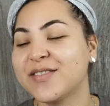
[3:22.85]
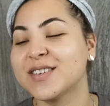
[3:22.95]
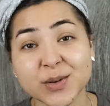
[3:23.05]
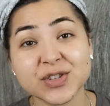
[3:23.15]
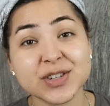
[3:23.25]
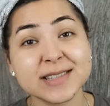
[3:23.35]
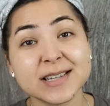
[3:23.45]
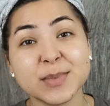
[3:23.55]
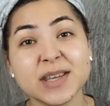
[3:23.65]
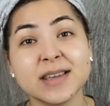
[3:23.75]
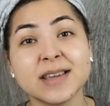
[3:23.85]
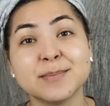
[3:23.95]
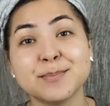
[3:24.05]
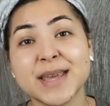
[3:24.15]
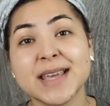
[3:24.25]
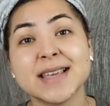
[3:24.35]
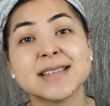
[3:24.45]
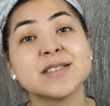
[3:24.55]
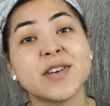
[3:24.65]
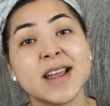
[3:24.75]
so it's just gonna be me,
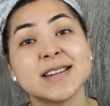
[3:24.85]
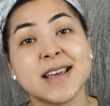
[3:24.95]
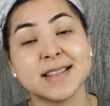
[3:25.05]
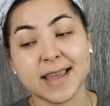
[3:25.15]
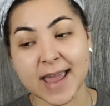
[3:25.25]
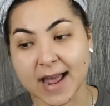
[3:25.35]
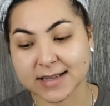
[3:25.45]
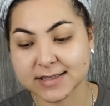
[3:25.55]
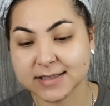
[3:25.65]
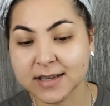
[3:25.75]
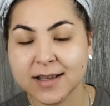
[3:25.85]
Svet, and the cats.